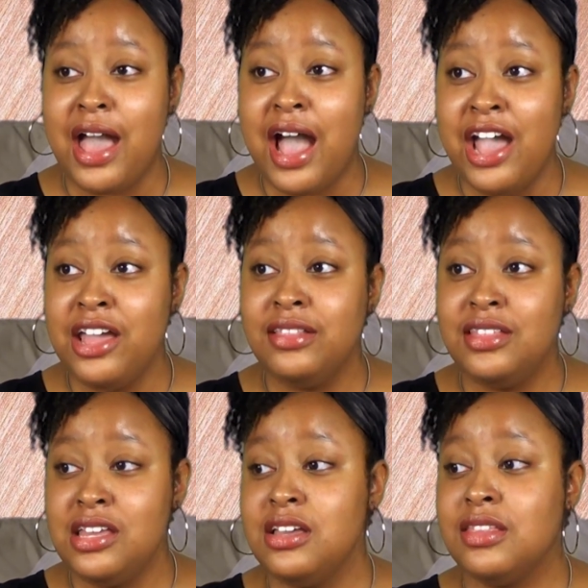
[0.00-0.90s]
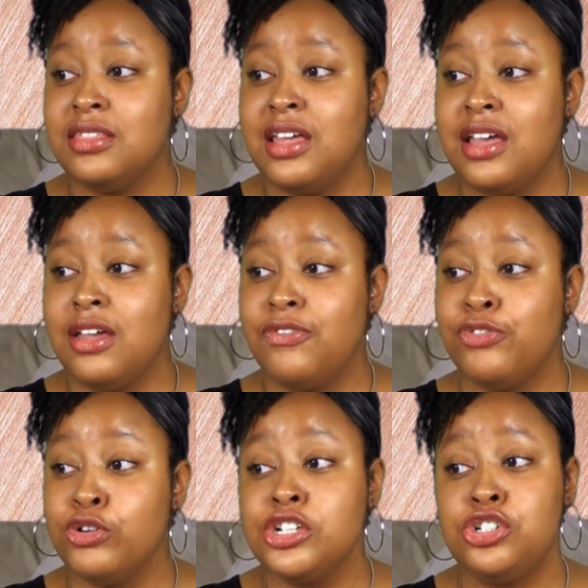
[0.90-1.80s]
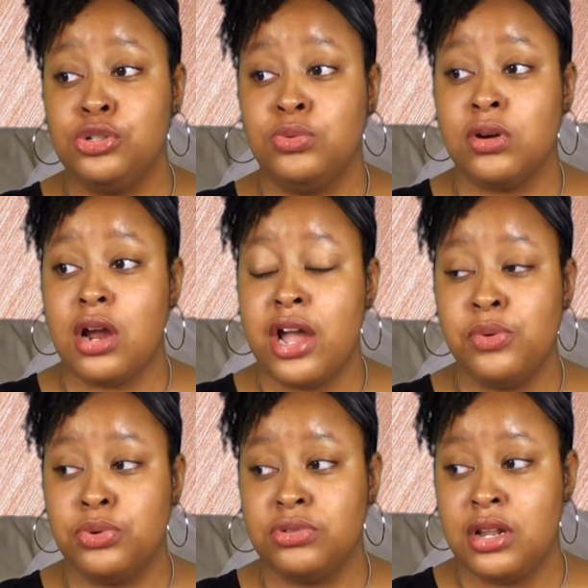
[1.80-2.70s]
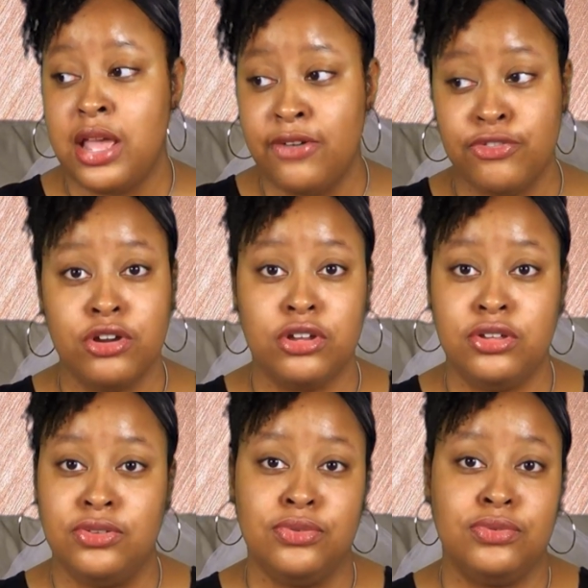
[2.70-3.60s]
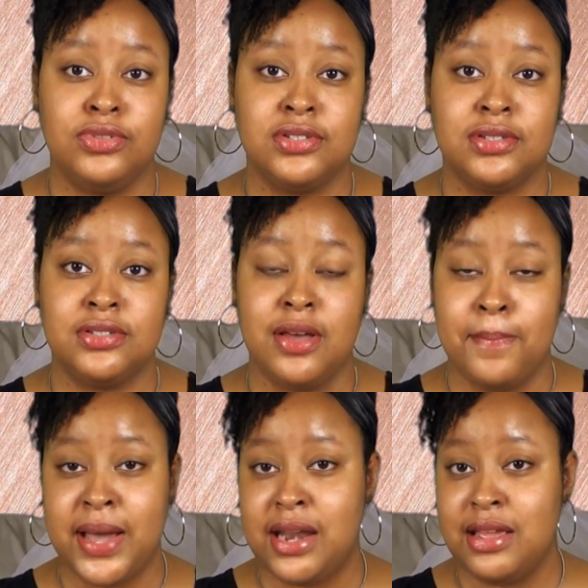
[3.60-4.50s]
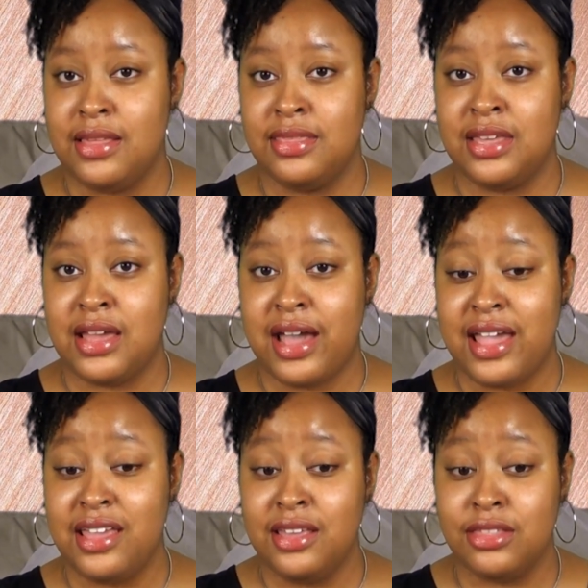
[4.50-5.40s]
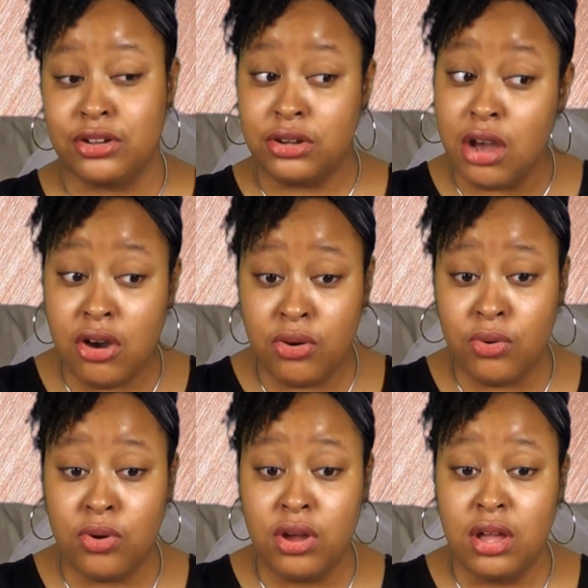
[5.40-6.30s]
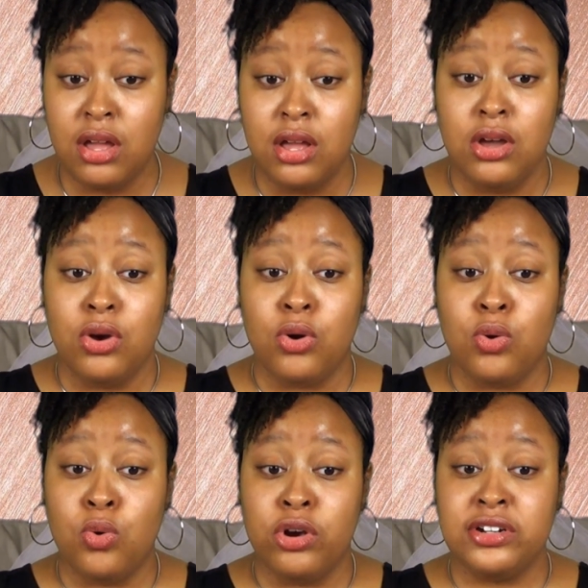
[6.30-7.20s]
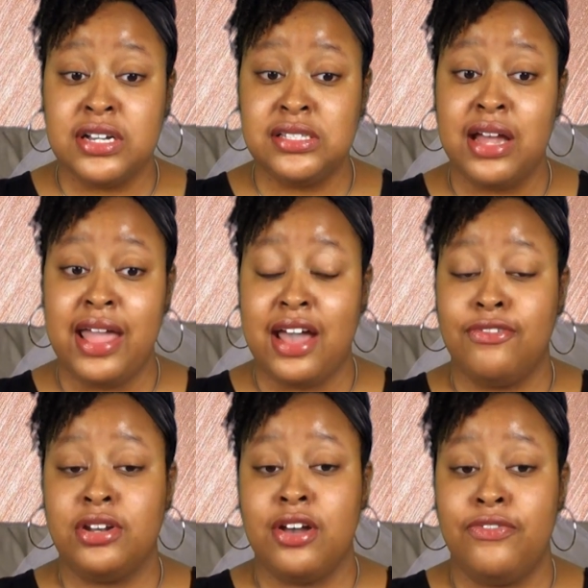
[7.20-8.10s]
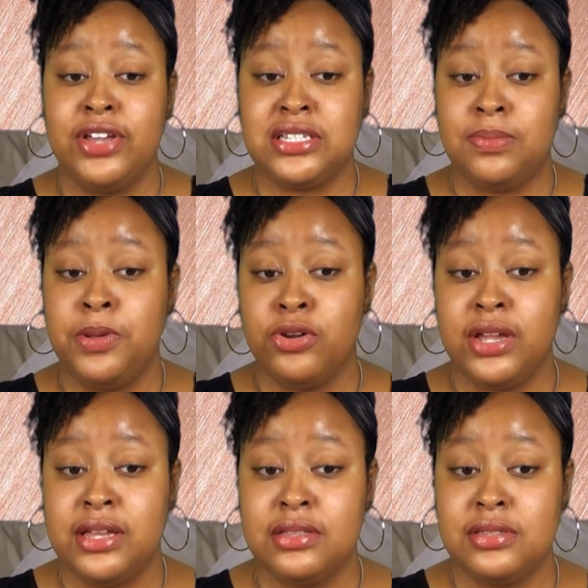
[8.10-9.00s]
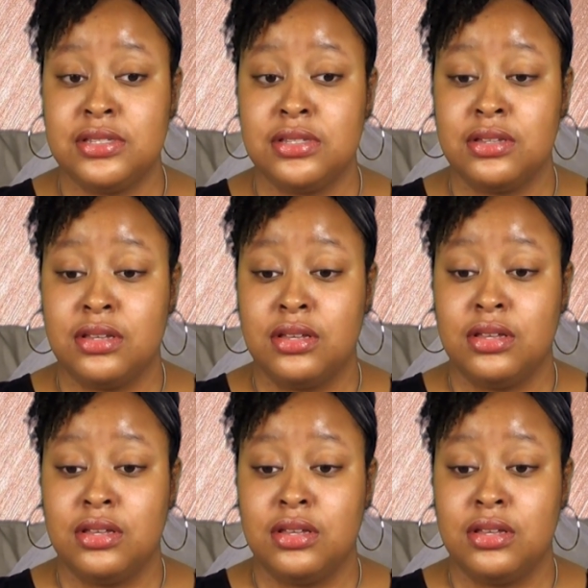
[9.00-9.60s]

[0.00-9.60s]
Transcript: I think that for sure I will never use somebody that I either know or does not have enough experience